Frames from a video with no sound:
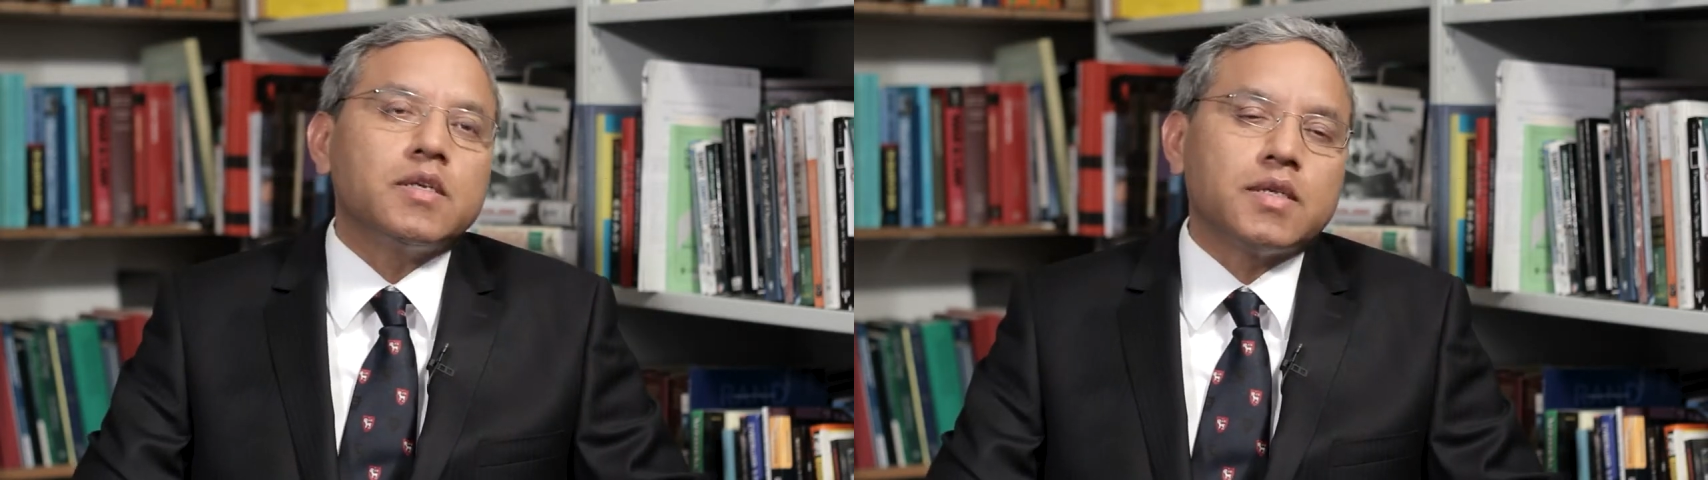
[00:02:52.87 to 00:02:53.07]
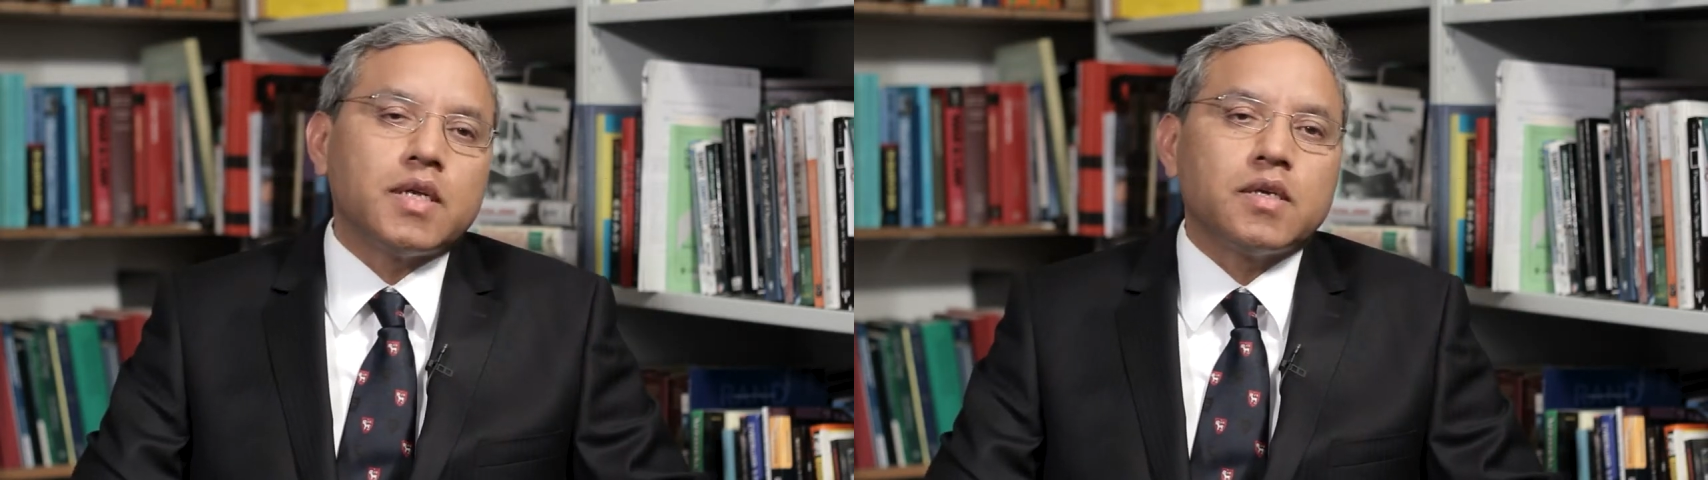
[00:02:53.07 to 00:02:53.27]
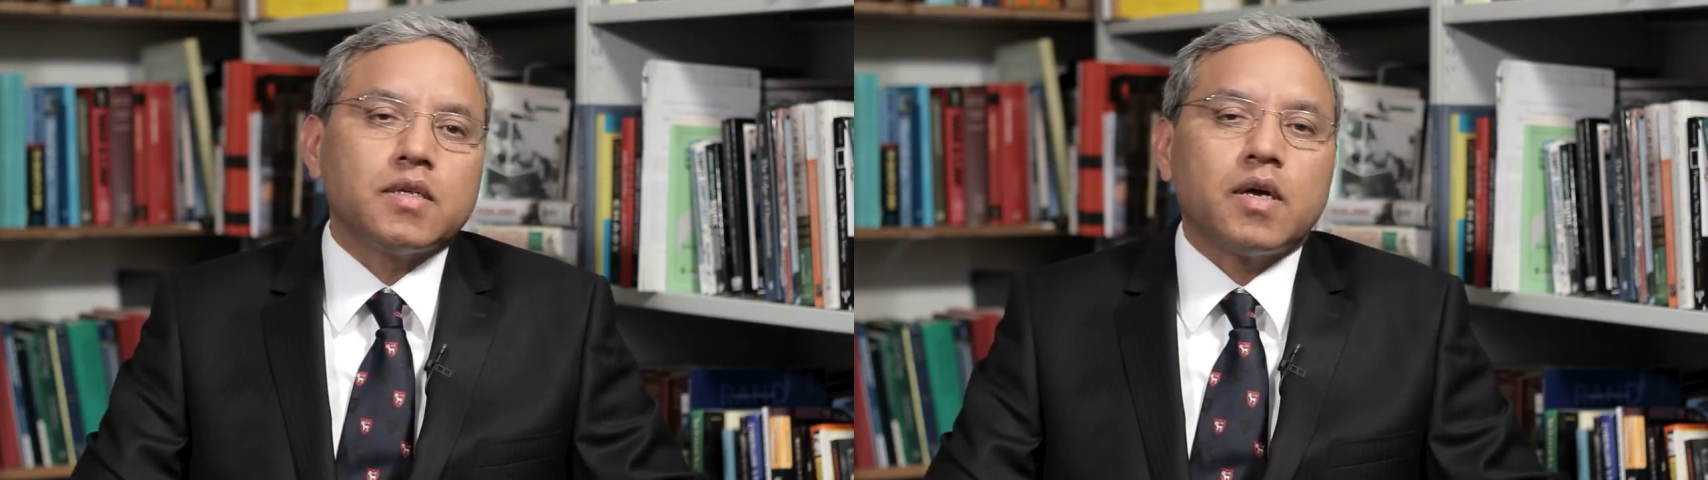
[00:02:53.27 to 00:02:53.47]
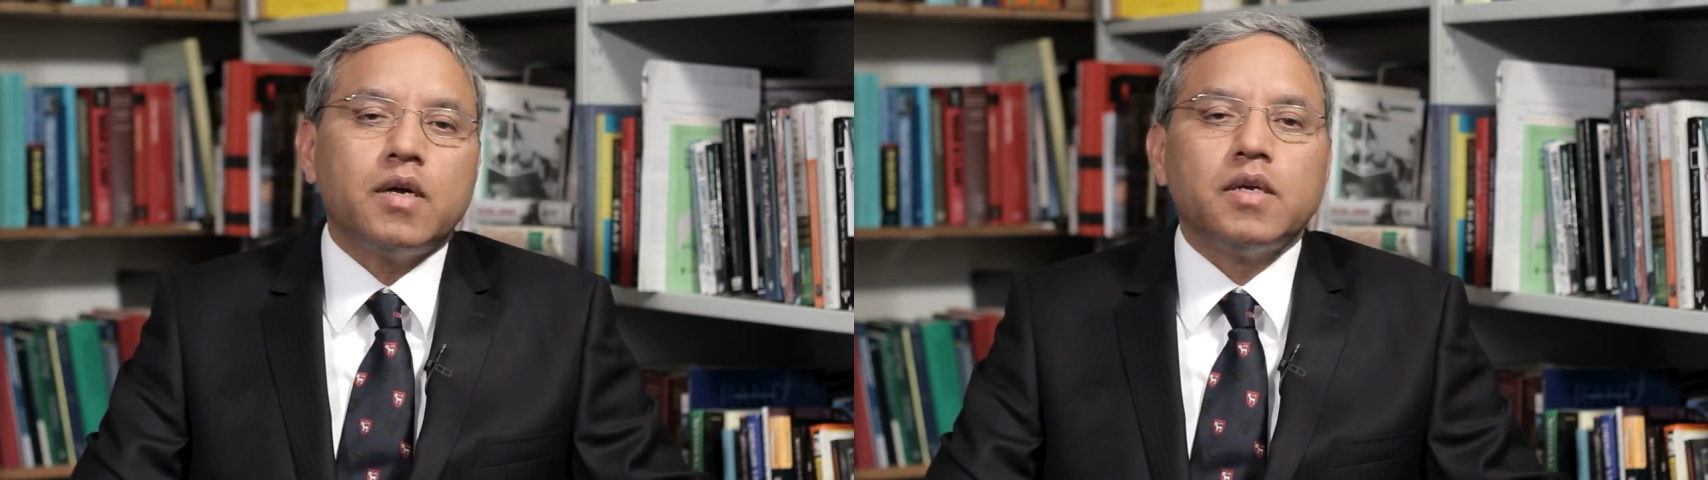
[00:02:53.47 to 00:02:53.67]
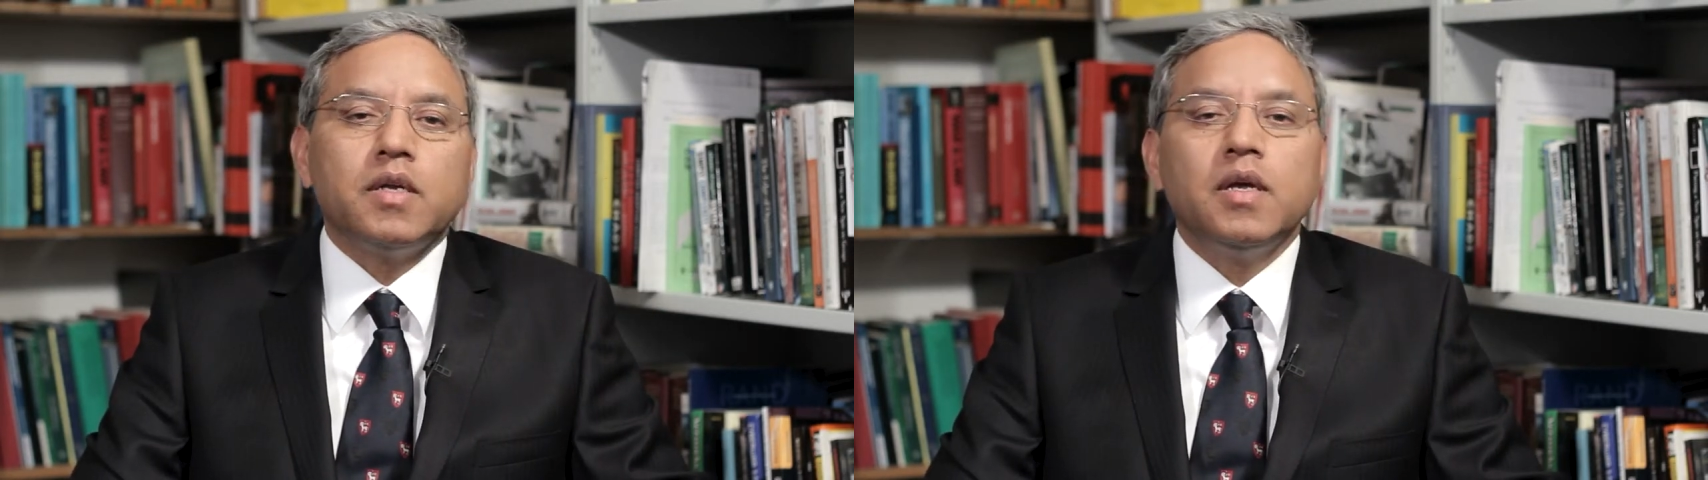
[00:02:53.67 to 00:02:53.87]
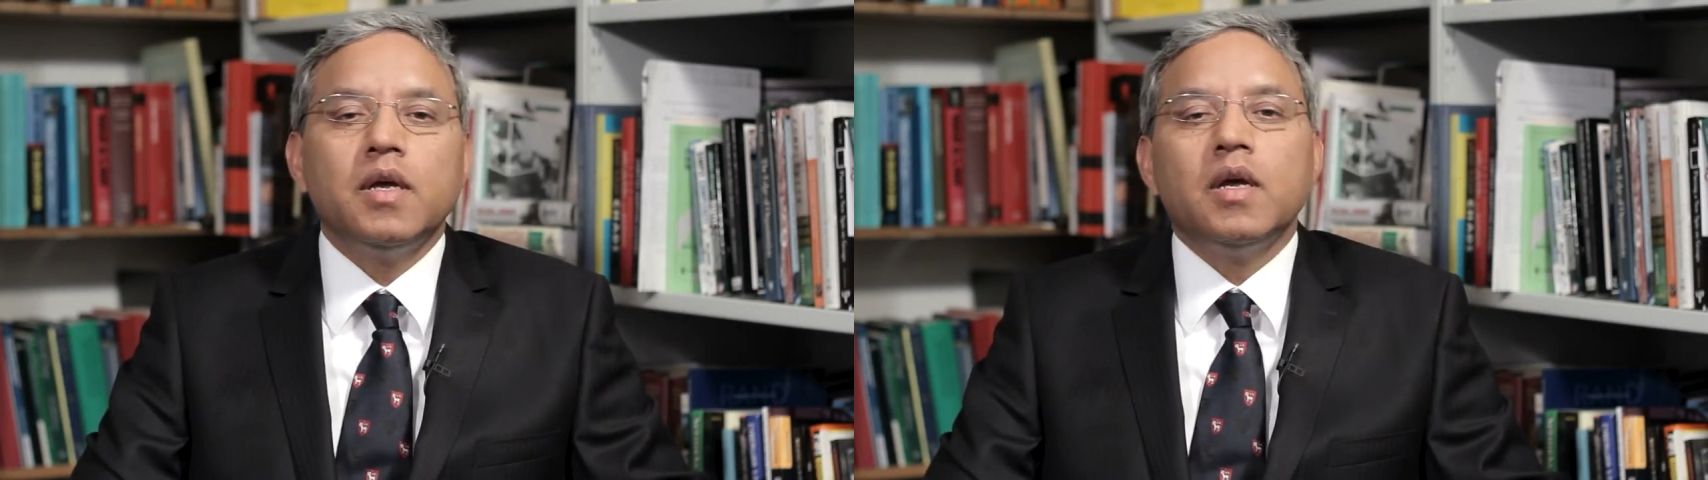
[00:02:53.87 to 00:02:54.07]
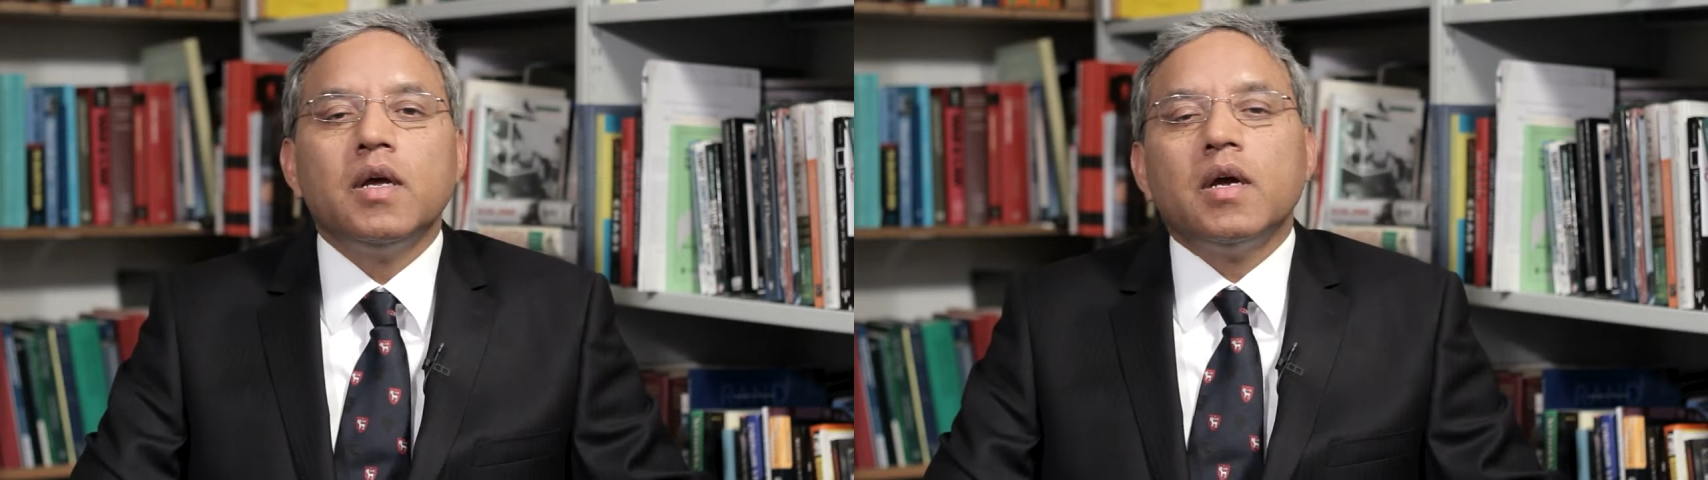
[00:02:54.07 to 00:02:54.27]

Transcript: in such and such country